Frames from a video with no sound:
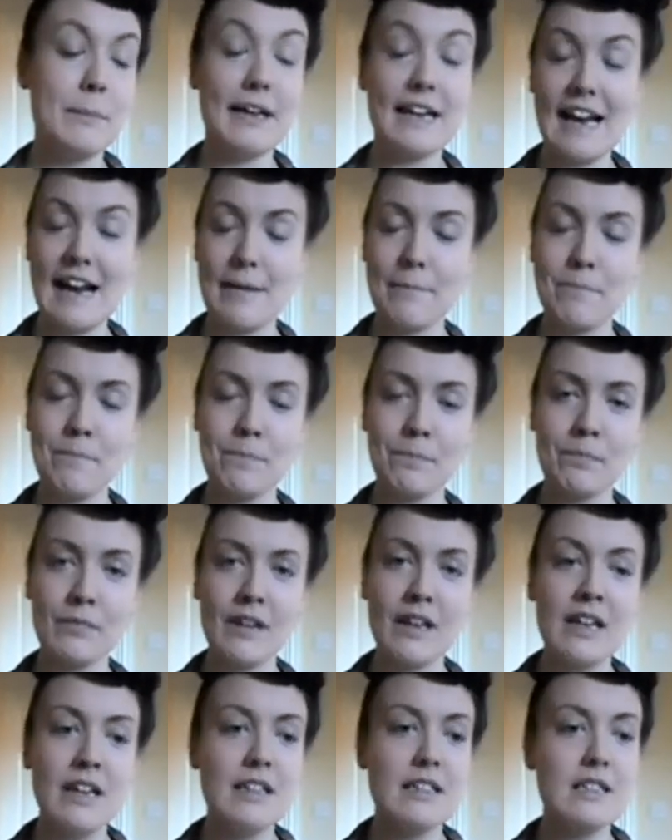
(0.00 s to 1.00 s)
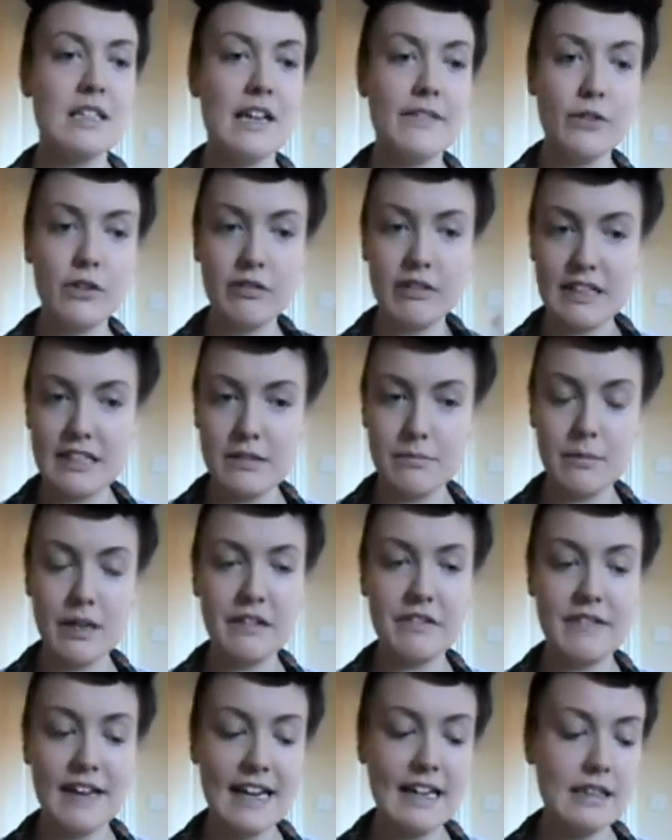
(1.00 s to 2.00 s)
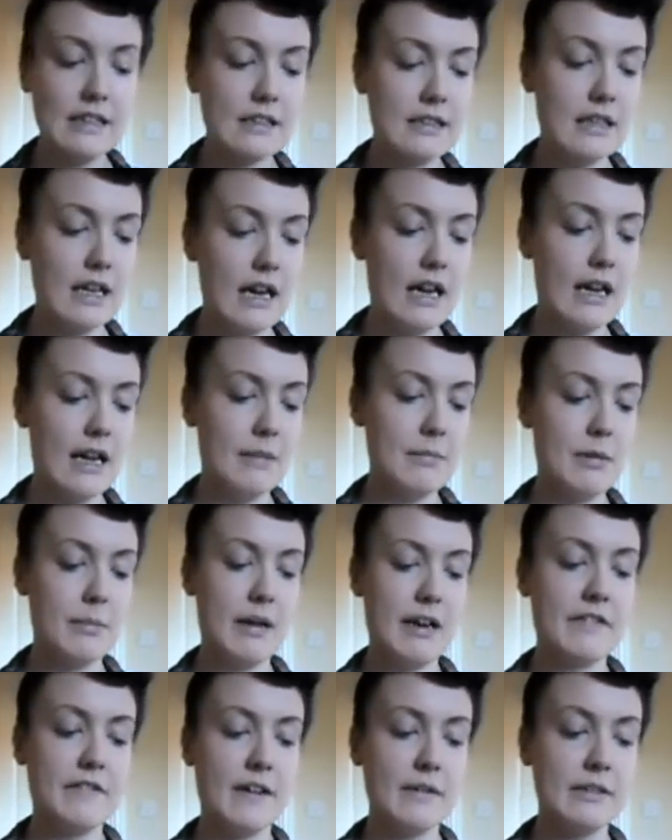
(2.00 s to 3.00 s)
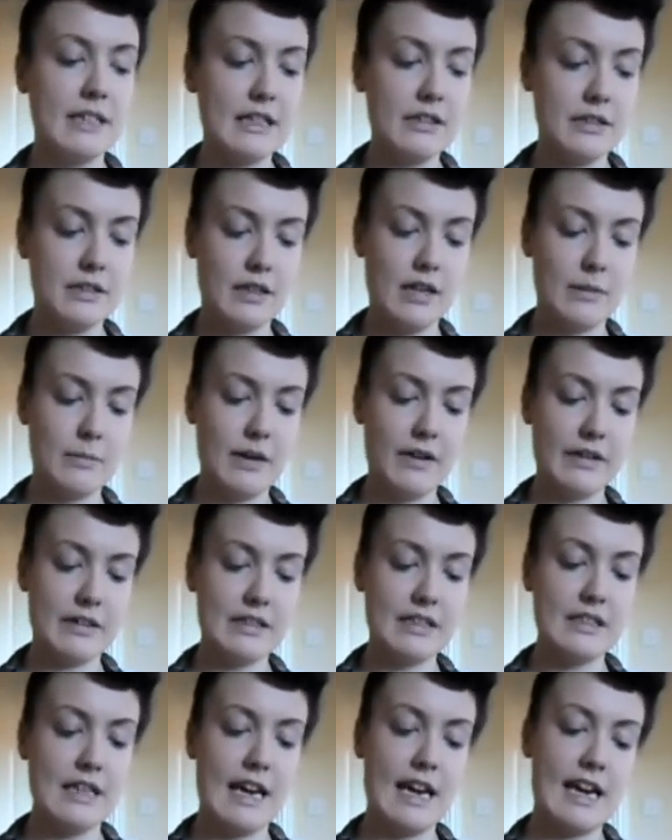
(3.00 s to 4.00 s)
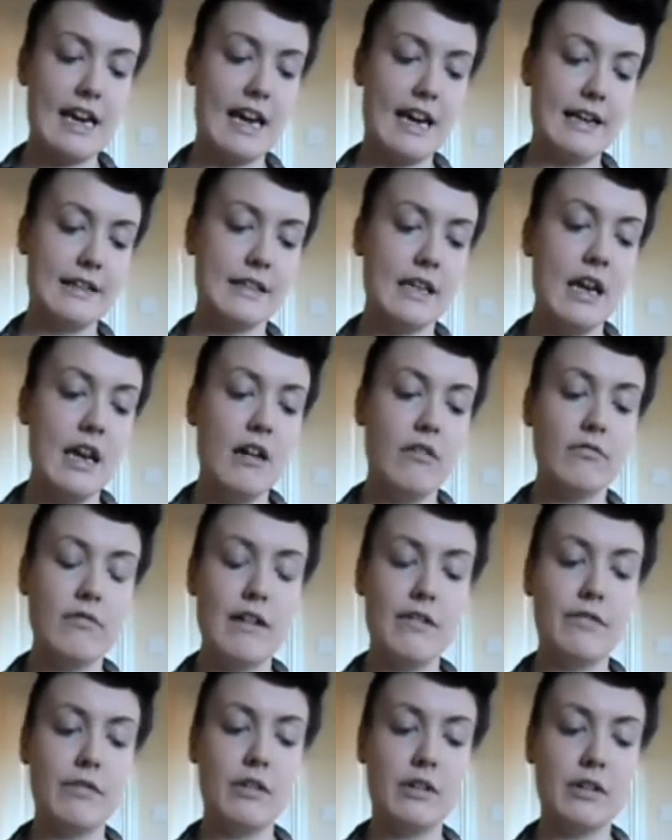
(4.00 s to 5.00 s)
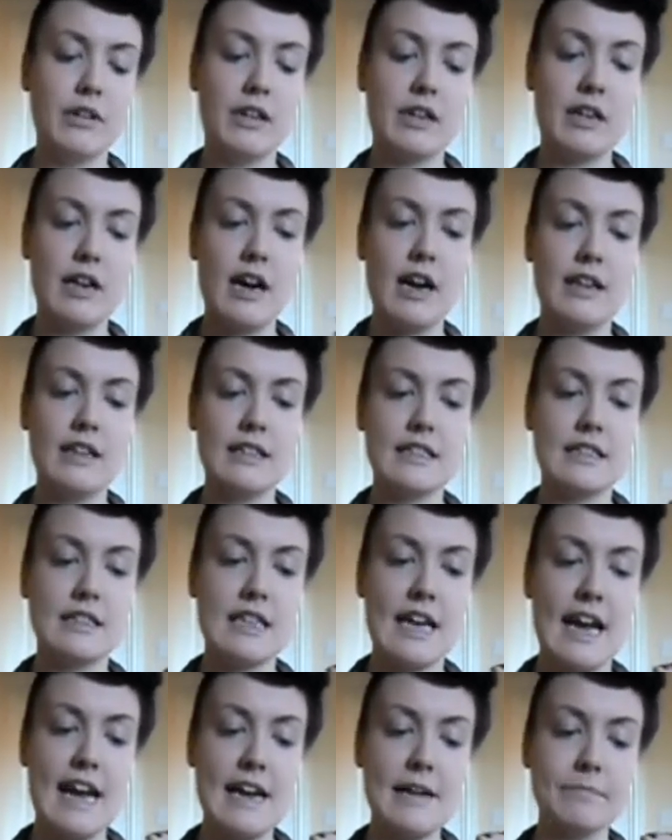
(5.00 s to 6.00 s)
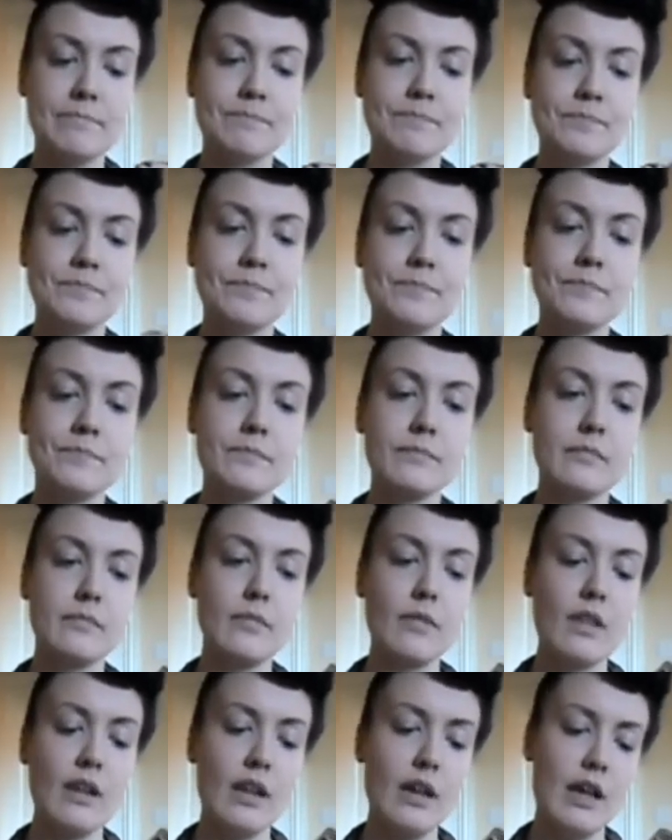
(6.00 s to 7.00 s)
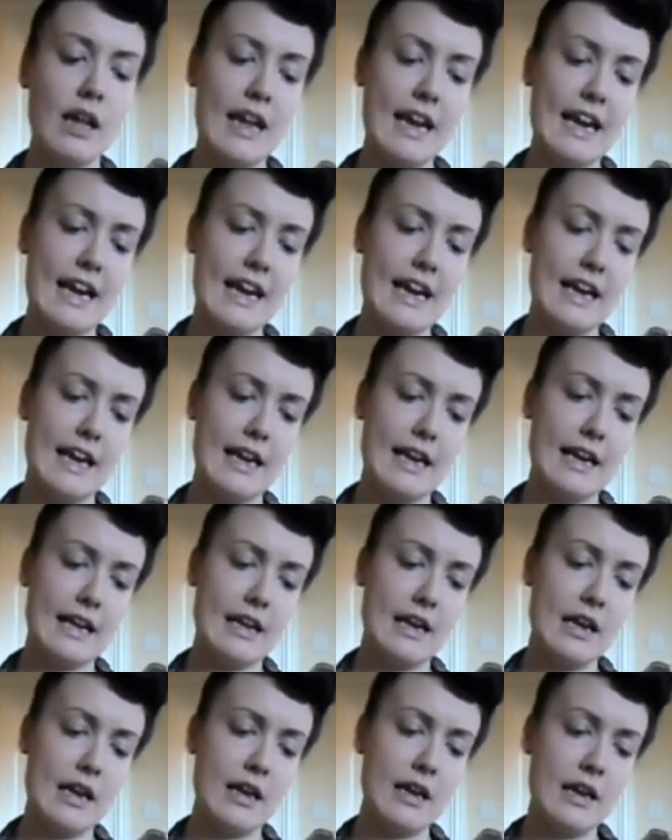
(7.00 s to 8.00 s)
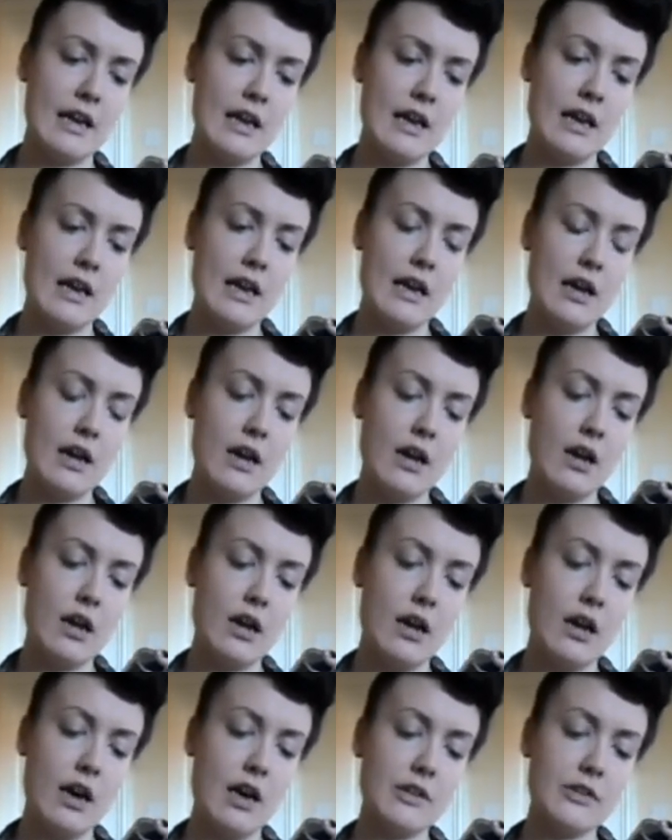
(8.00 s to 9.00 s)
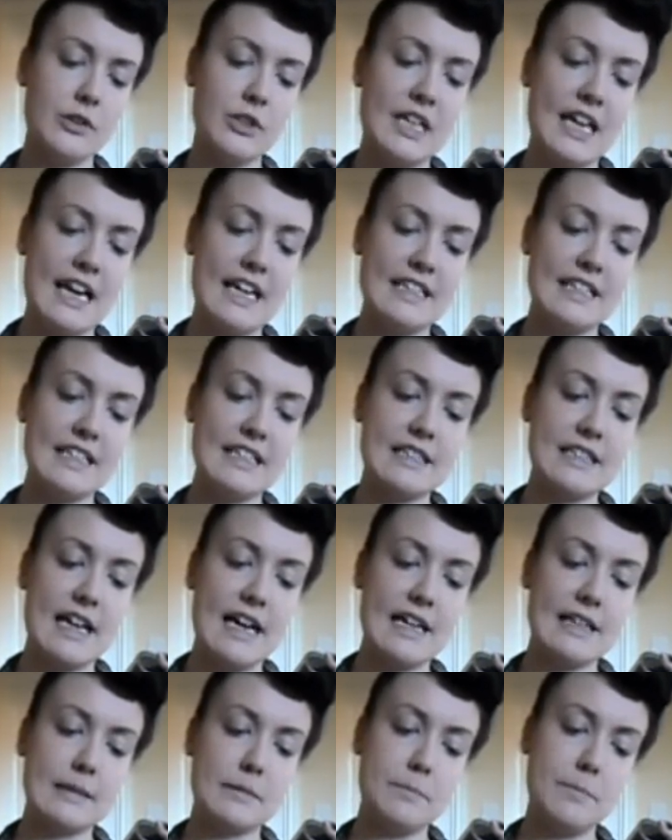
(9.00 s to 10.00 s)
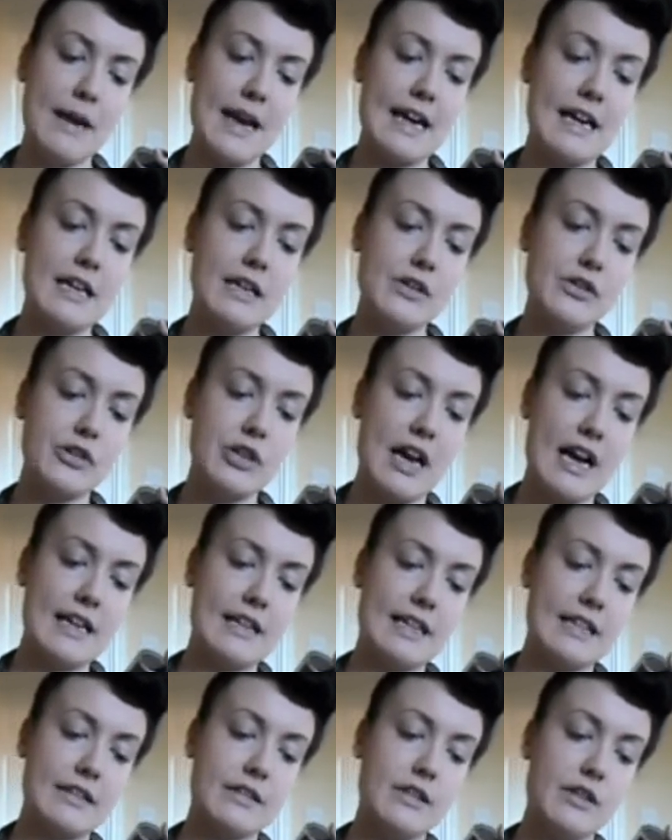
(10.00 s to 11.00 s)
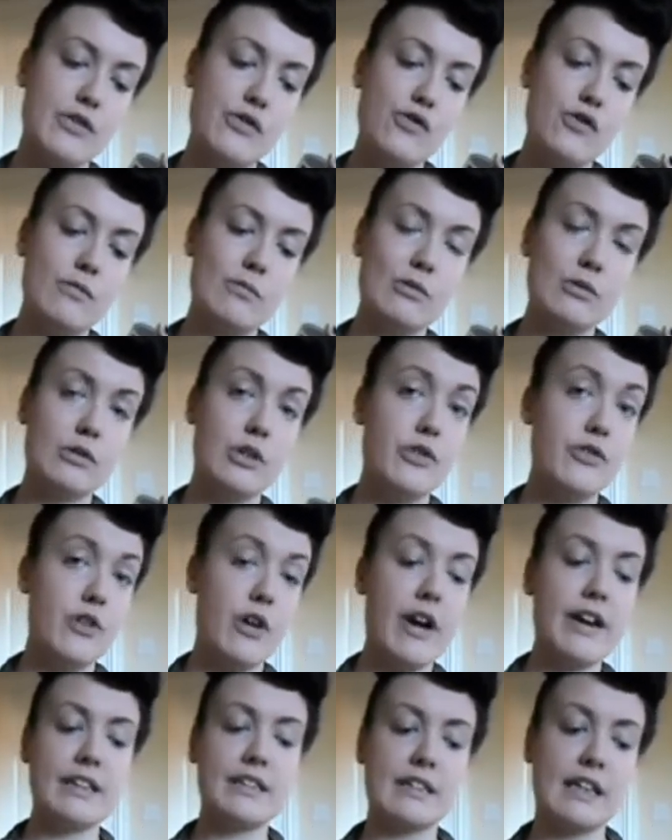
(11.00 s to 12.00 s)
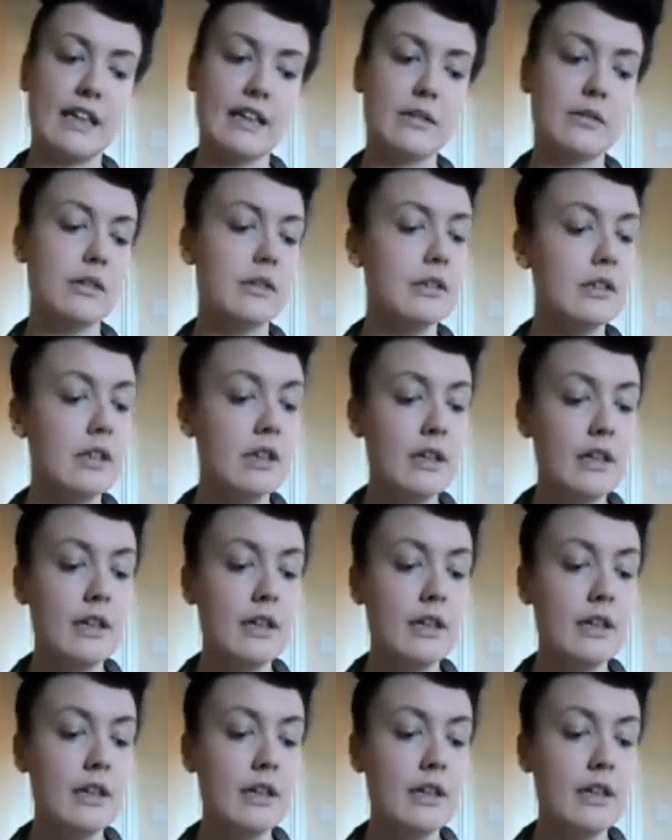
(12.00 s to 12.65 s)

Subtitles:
But yeah, so I've already done my face. My foundation that I'm wearing today is Revlon Colour Stay in 180 Sand Beige, and it's the normal to dry skin